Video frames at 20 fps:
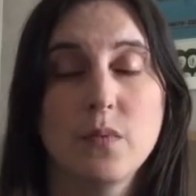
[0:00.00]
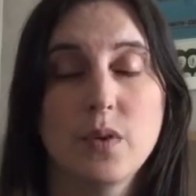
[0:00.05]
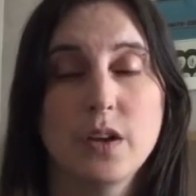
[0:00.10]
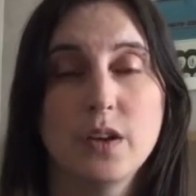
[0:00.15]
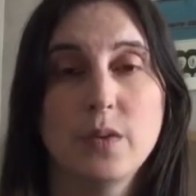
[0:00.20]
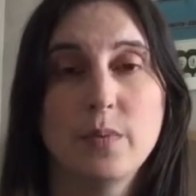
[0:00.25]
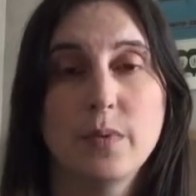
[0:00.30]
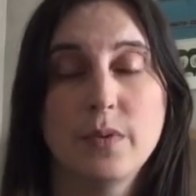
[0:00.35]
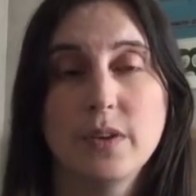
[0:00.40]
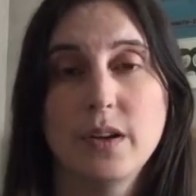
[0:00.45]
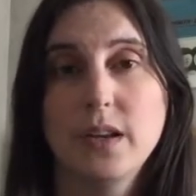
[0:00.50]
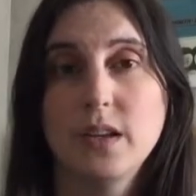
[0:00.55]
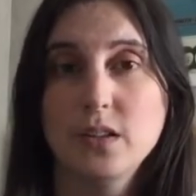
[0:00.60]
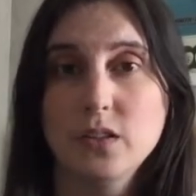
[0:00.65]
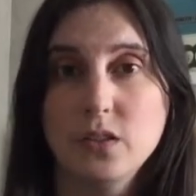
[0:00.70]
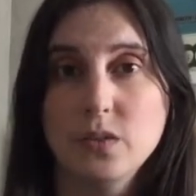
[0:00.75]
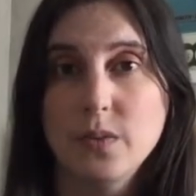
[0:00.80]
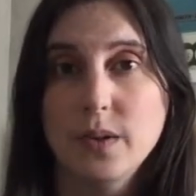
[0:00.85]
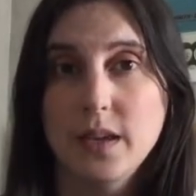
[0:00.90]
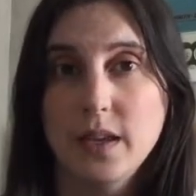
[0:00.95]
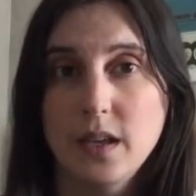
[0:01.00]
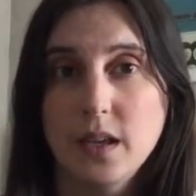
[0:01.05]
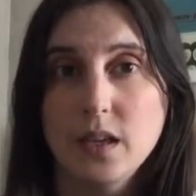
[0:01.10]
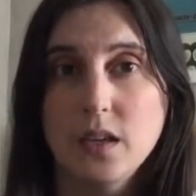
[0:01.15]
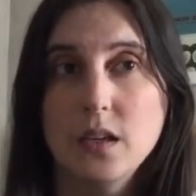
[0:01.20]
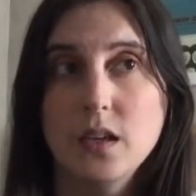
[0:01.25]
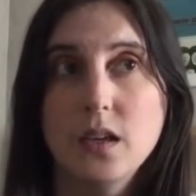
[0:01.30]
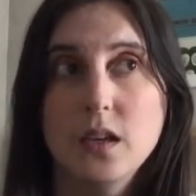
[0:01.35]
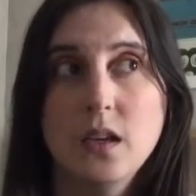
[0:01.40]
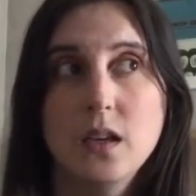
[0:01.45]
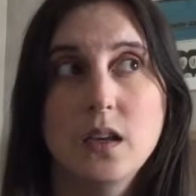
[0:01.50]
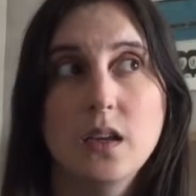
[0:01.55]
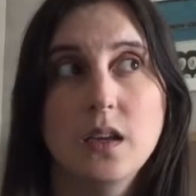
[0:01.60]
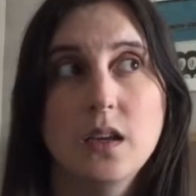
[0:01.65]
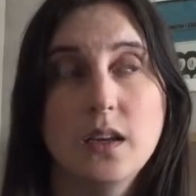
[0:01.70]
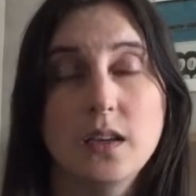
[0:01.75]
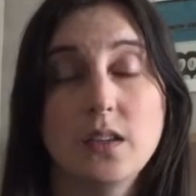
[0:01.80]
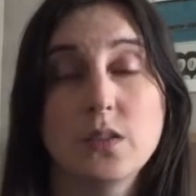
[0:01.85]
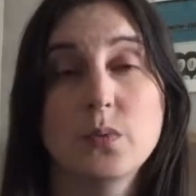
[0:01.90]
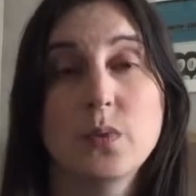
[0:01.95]
what you put into it
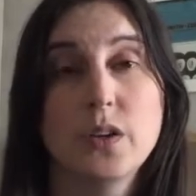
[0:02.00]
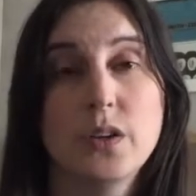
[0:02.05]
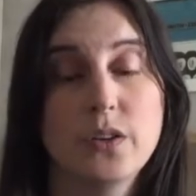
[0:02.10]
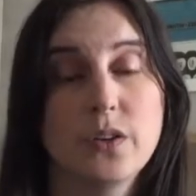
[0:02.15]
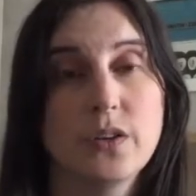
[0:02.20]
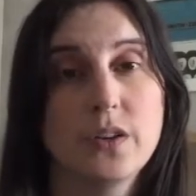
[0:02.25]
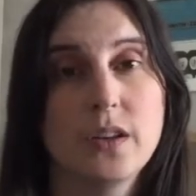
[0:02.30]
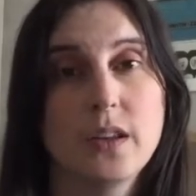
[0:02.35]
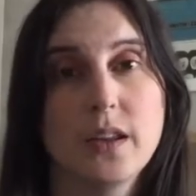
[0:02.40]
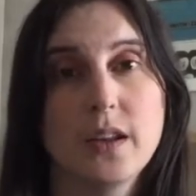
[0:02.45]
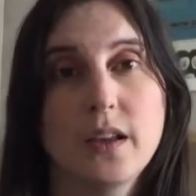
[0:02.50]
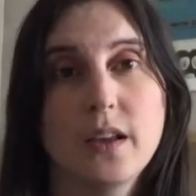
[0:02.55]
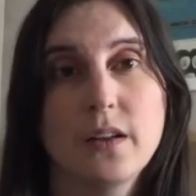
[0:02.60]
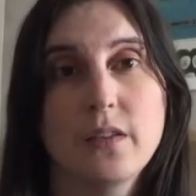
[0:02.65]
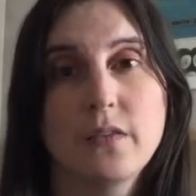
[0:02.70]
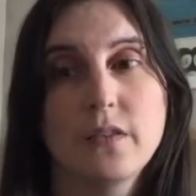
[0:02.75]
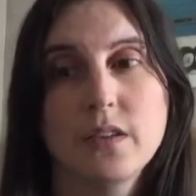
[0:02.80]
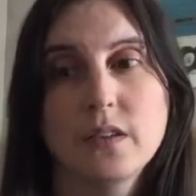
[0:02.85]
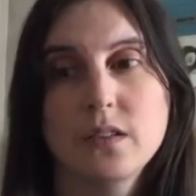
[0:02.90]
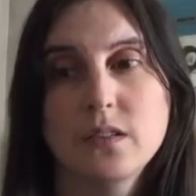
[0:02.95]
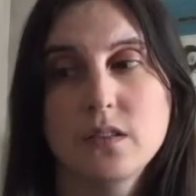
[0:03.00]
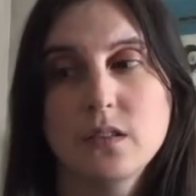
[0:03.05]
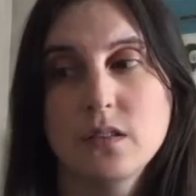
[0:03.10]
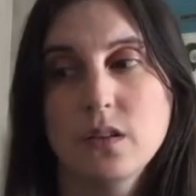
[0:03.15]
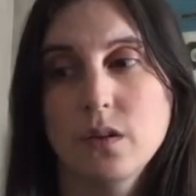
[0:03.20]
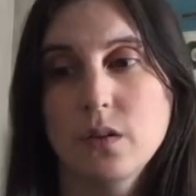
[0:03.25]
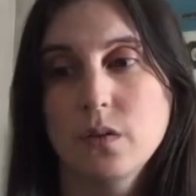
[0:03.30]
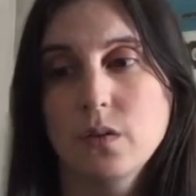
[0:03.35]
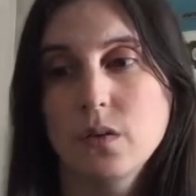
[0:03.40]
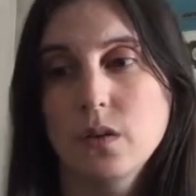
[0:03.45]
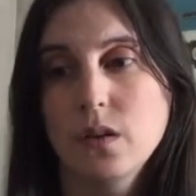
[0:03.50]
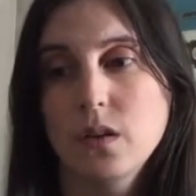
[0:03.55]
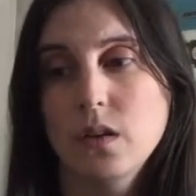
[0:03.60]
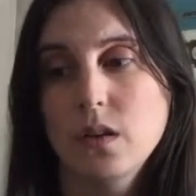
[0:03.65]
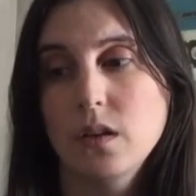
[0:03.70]
is what you're going to get out of it. So